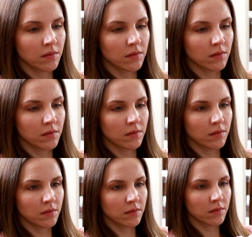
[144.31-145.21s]
helpful
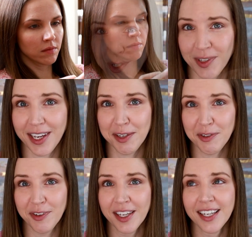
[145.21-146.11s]
to your social
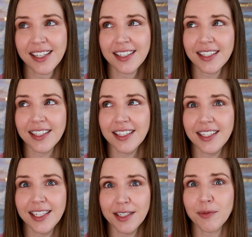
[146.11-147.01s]
life
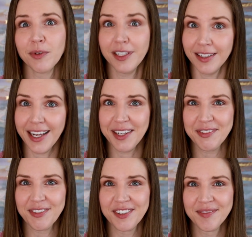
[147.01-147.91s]
in real
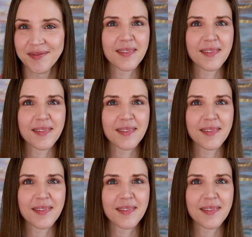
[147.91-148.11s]
life.